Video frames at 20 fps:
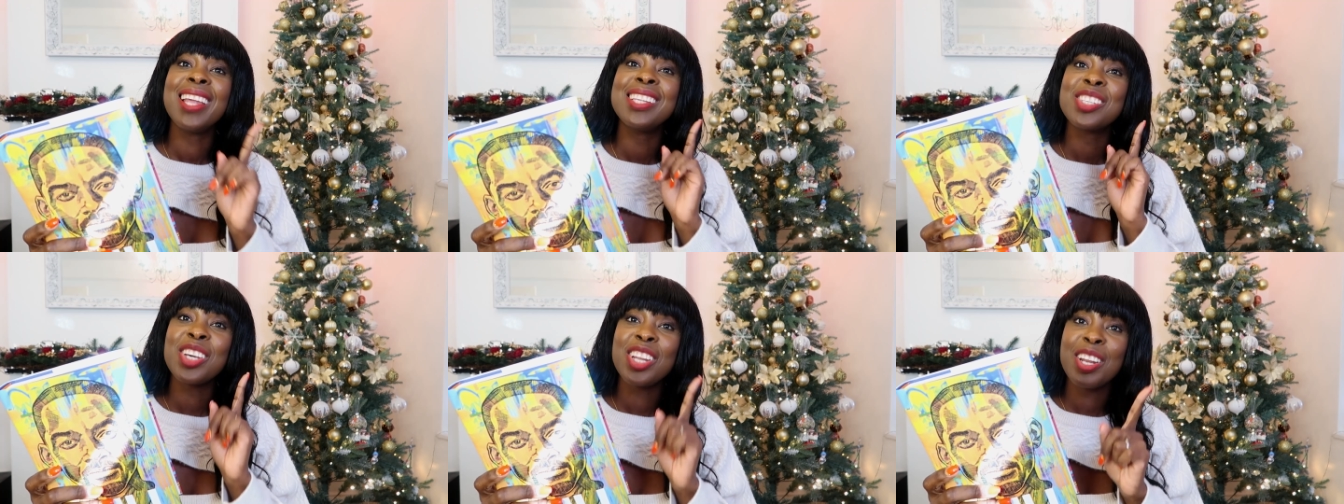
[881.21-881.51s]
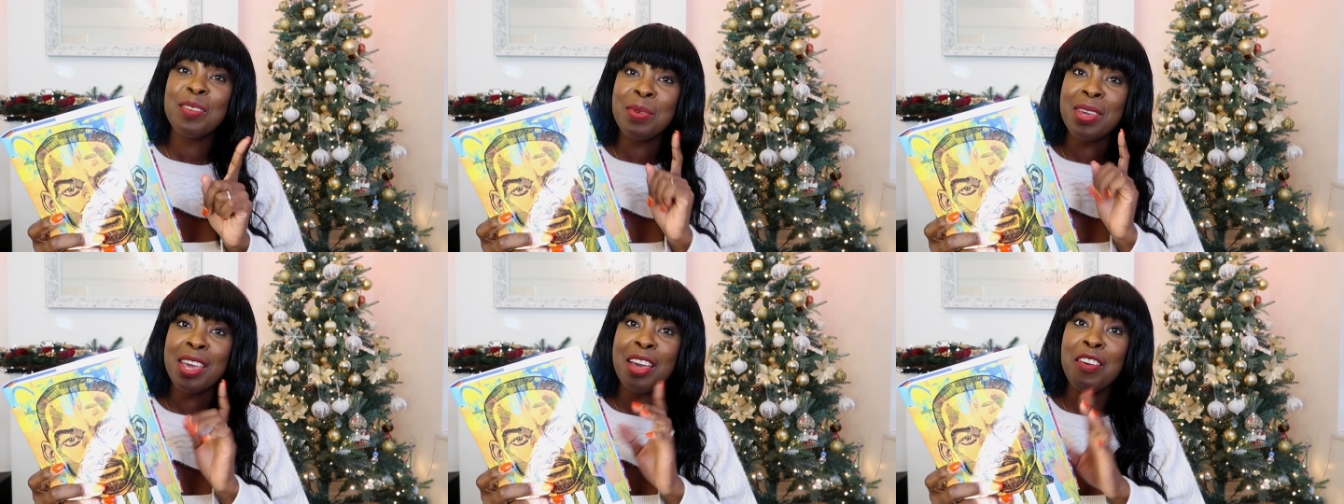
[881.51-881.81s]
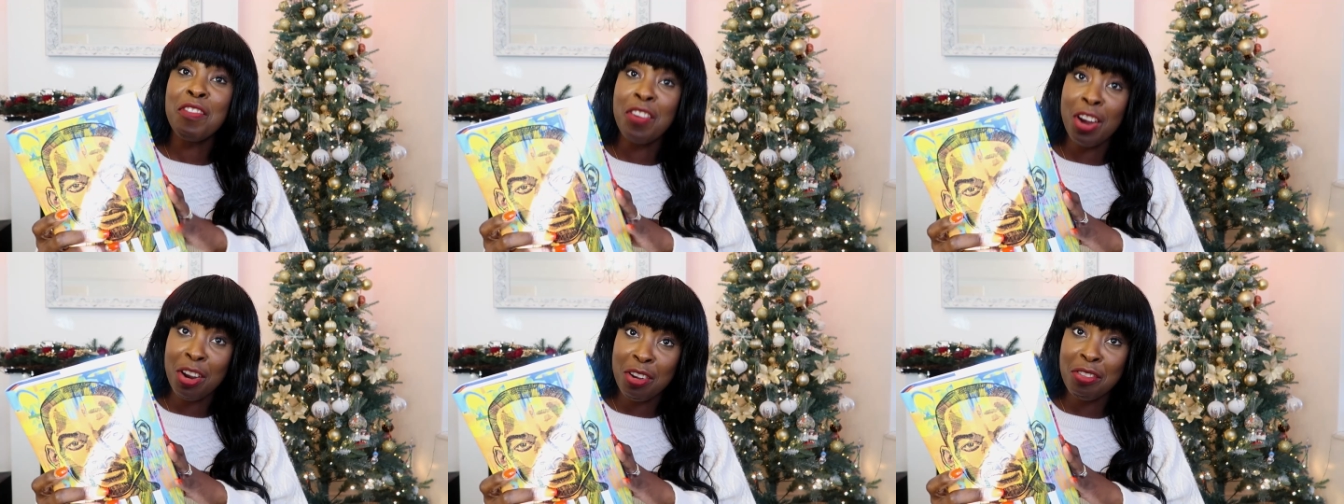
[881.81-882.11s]
it's gonna be
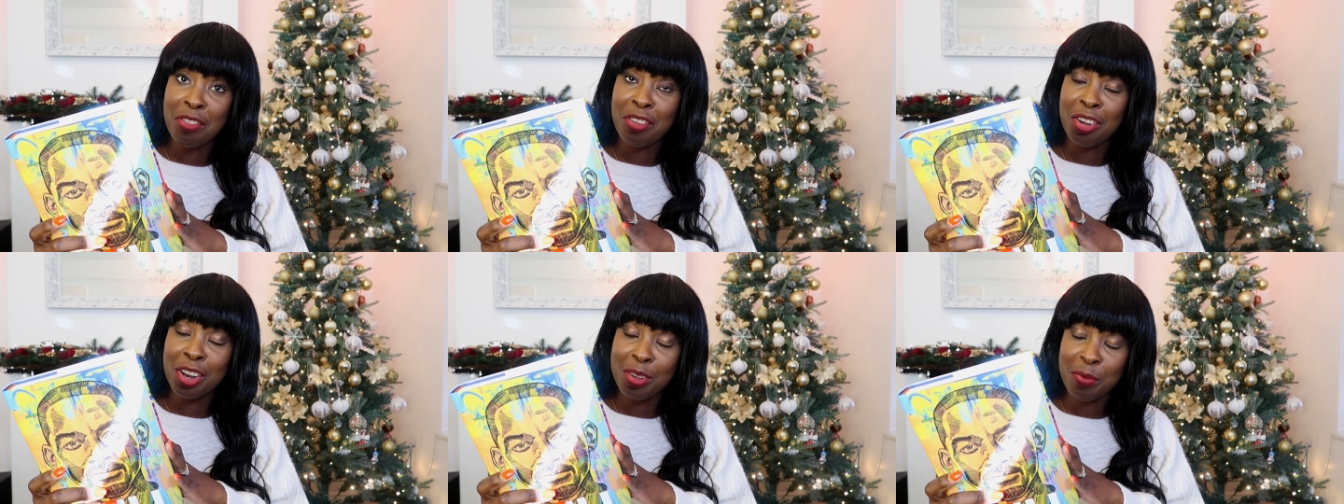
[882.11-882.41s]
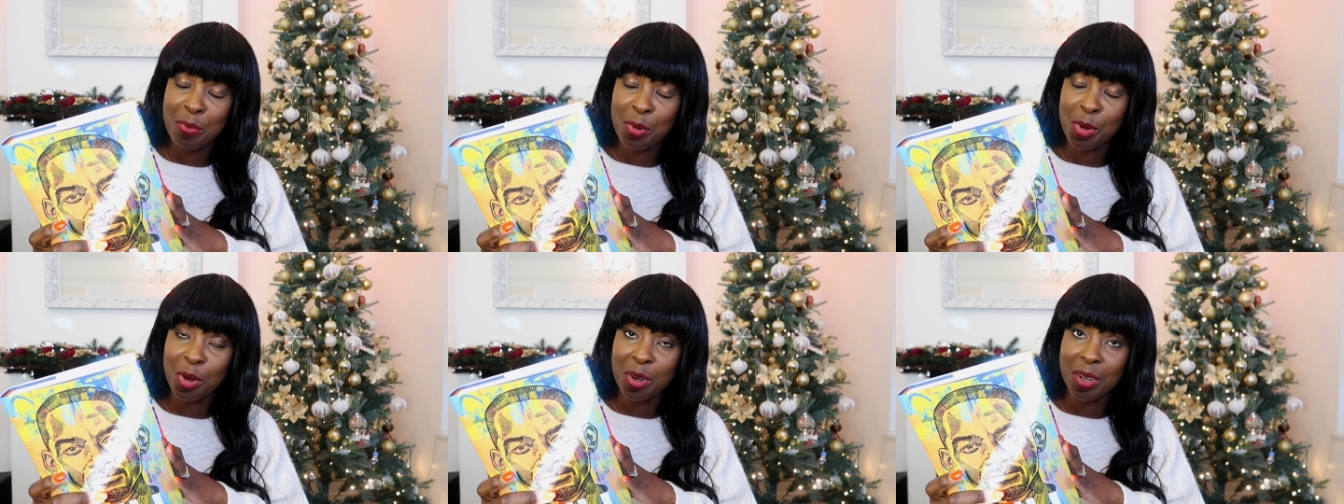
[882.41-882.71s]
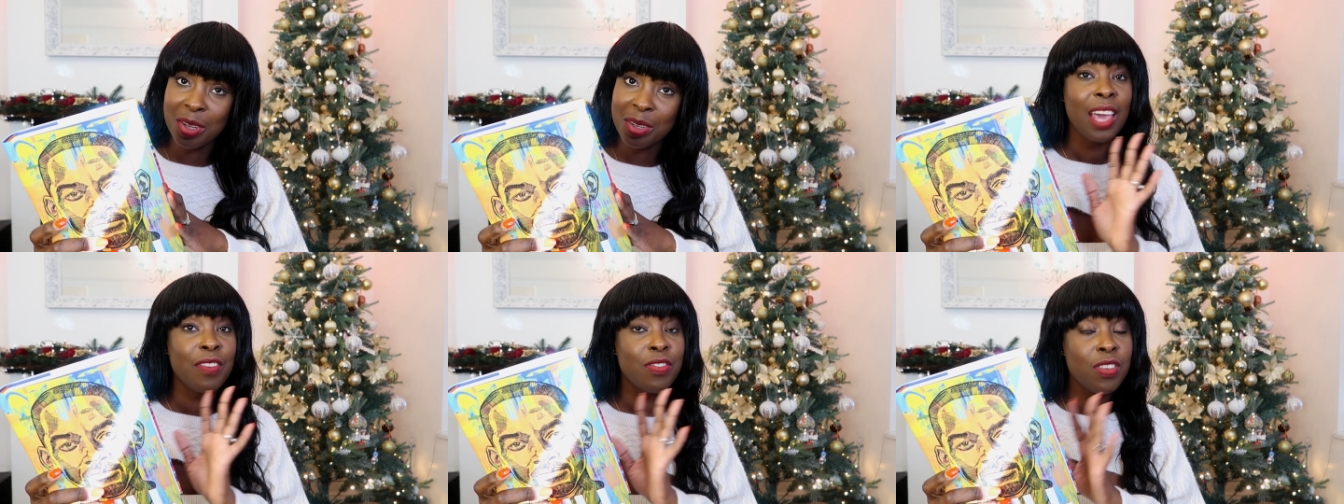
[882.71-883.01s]
a very funny
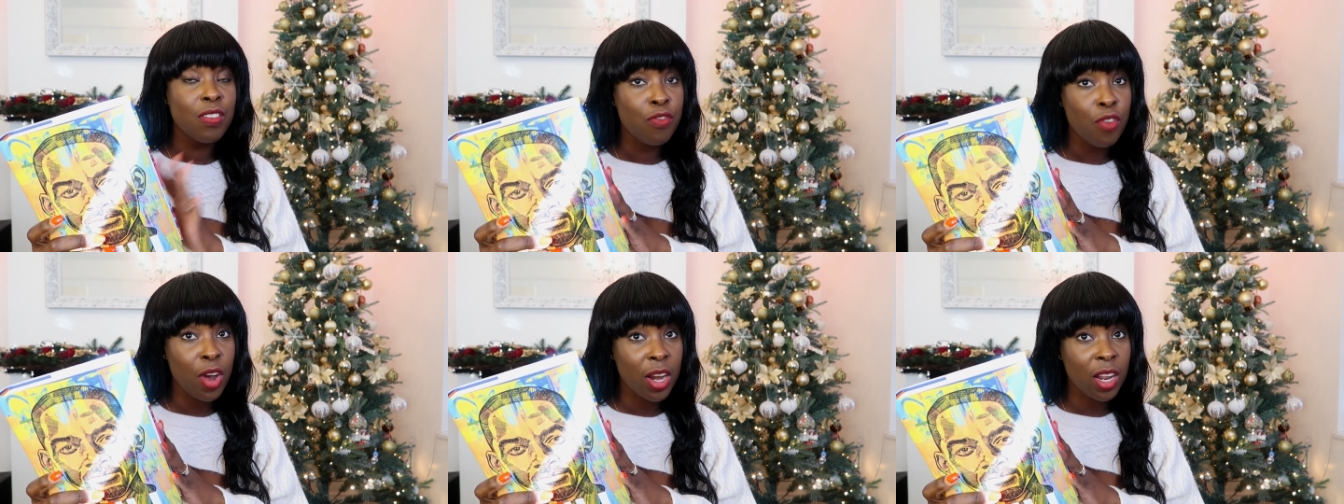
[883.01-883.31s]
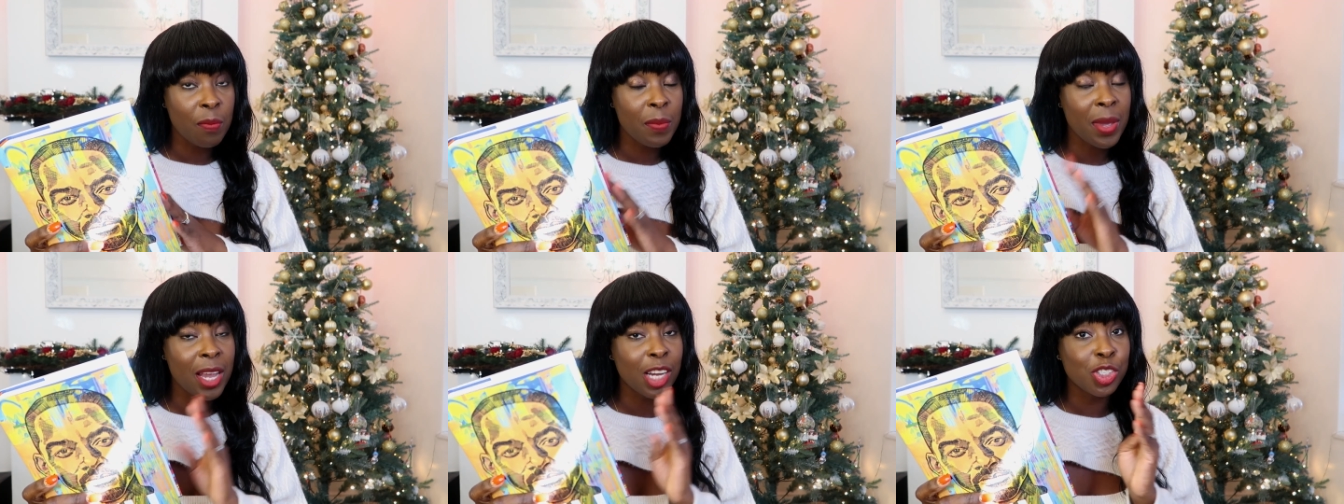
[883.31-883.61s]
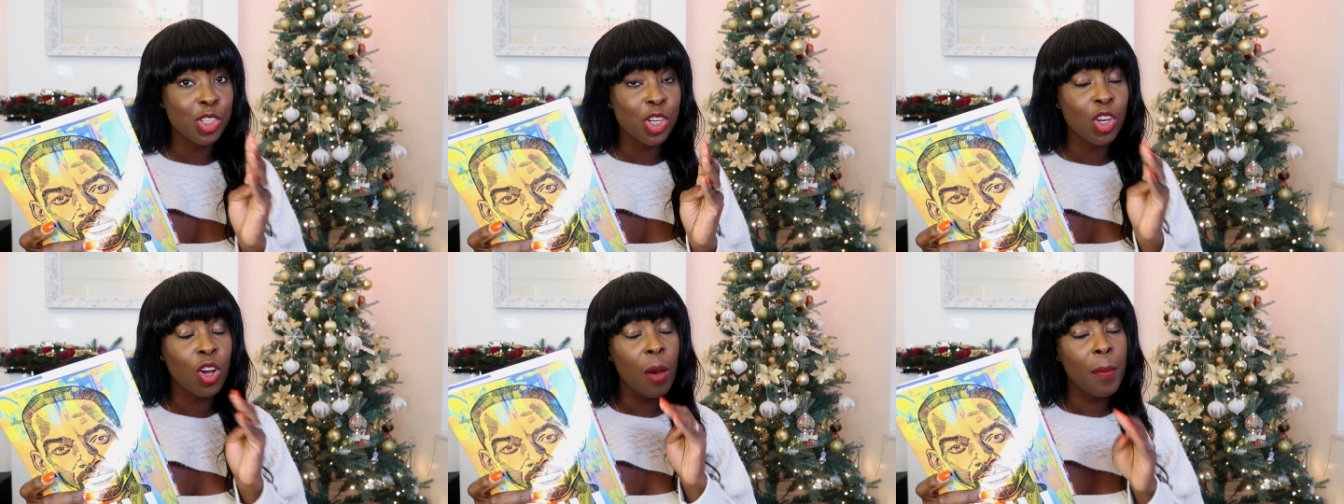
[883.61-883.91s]
book if you've read it make
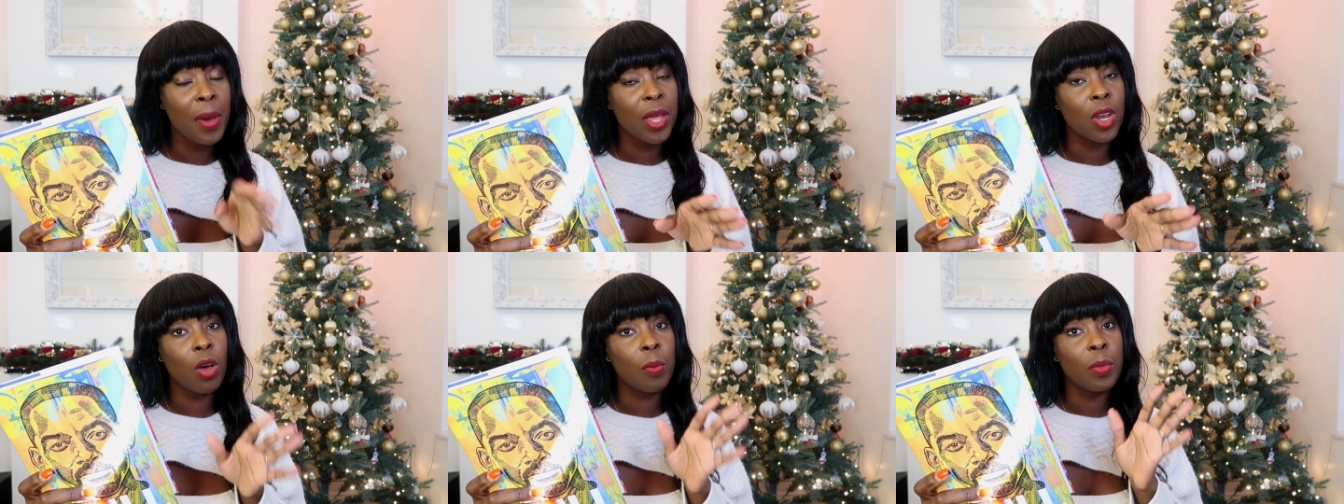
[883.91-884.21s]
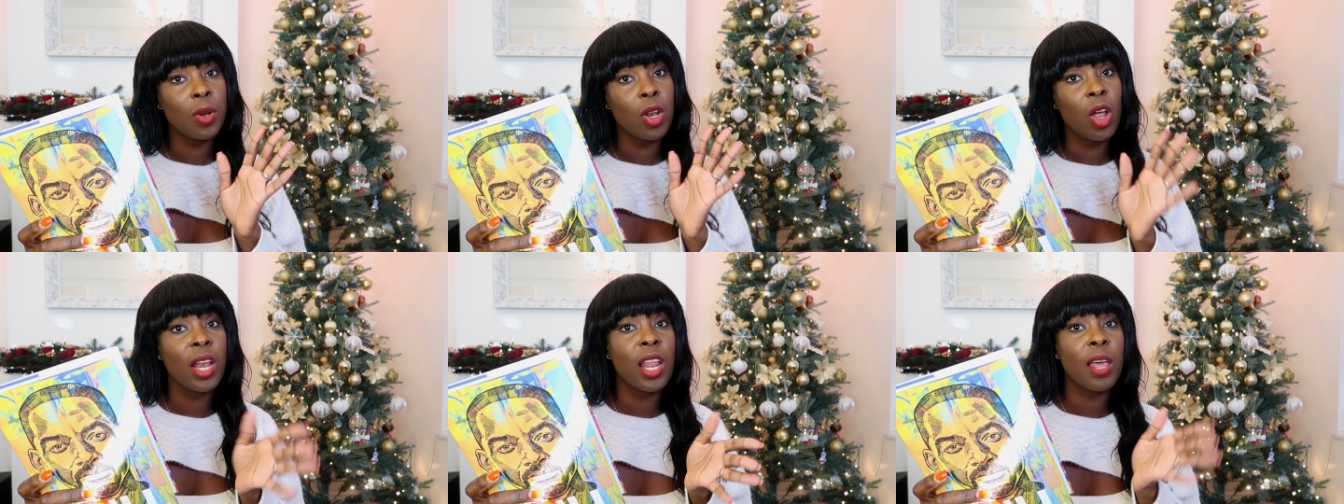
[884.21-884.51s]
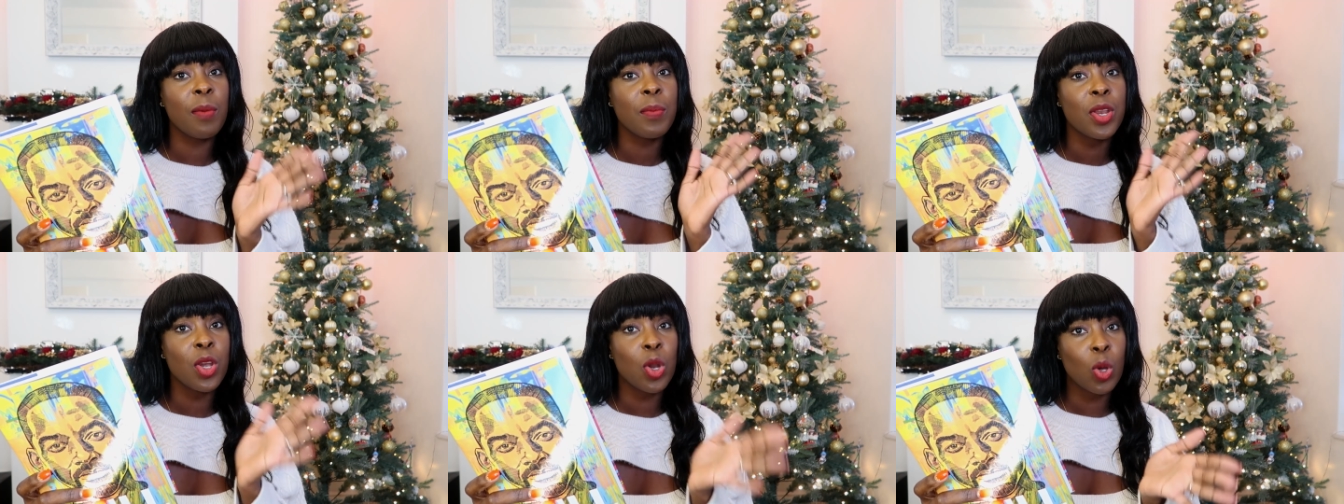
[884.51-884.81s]
sure you comment down below and
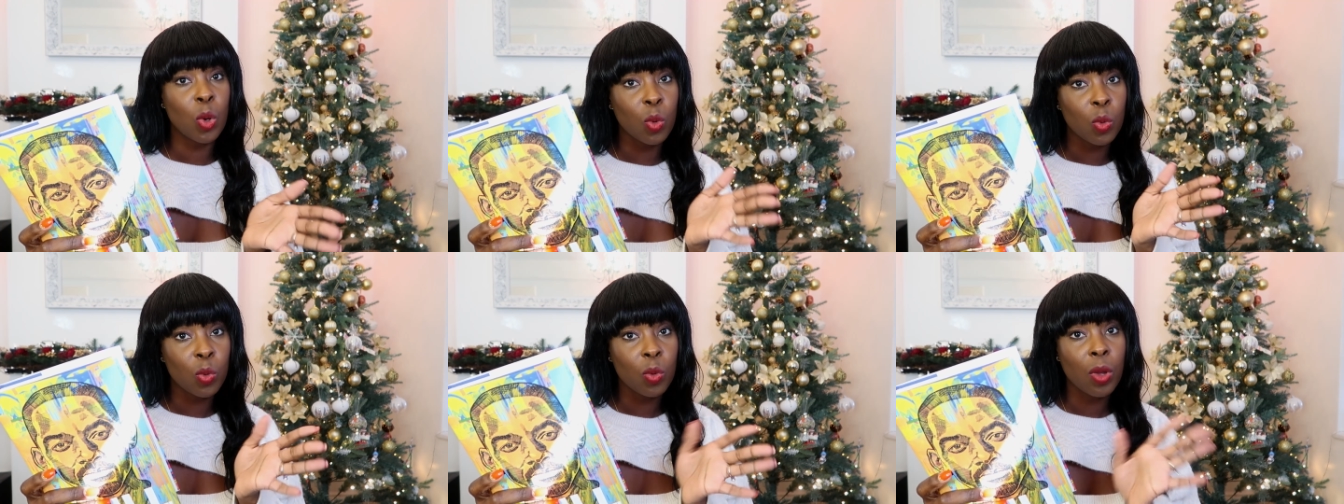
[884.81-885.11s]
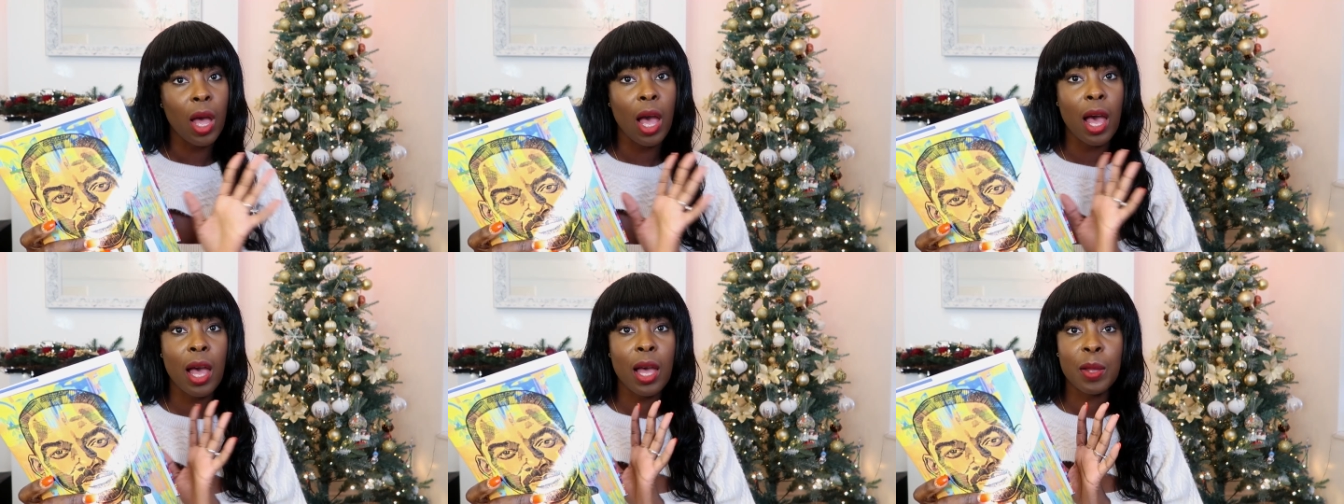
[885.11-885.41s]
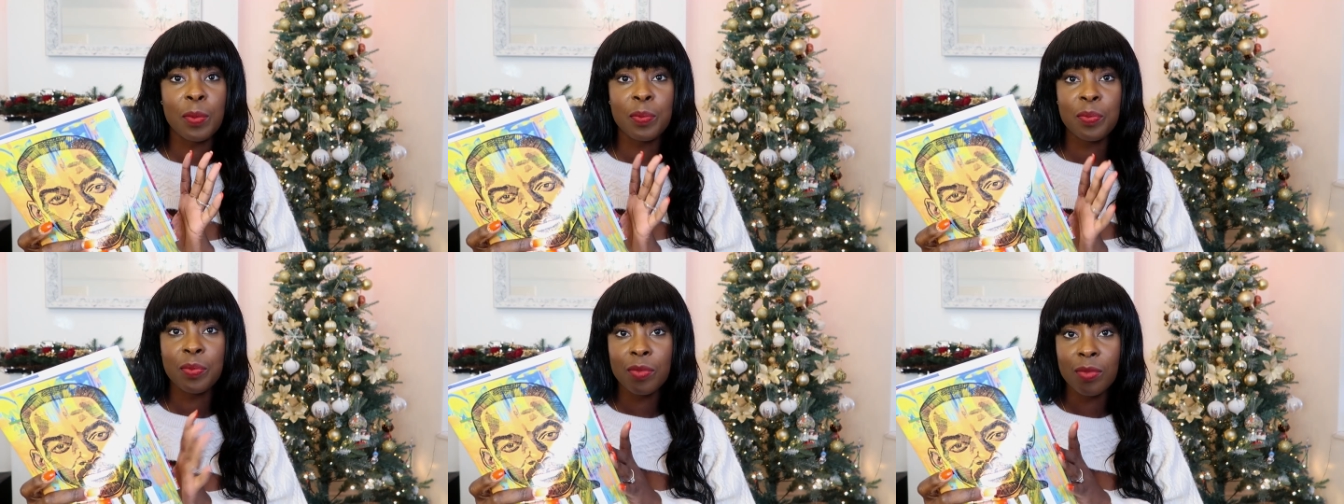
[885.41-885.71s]
let me know
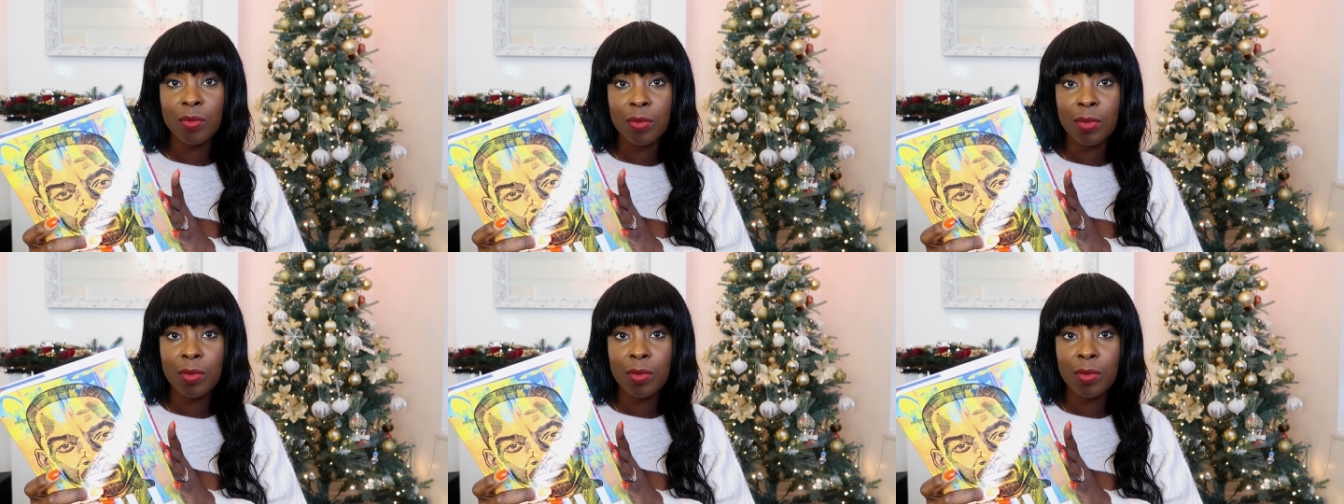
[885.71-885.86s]
um,